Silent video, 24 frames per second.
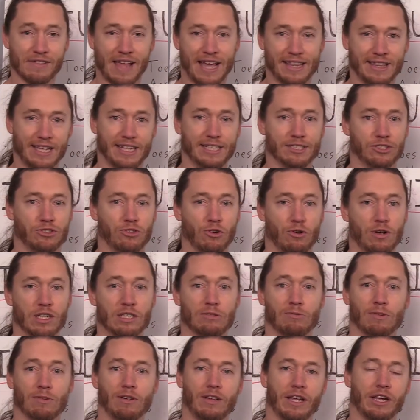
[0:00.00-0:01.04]
that these
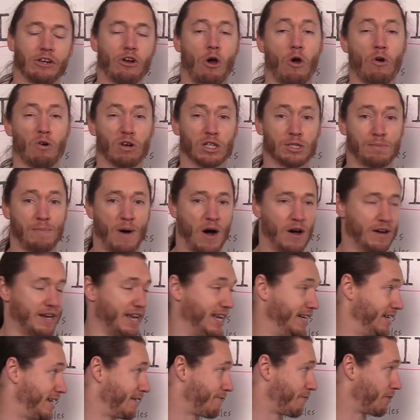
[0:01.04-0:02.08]
joints really correspond
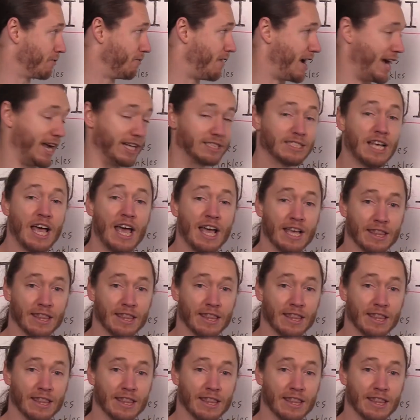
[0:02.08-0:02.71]
in different ways.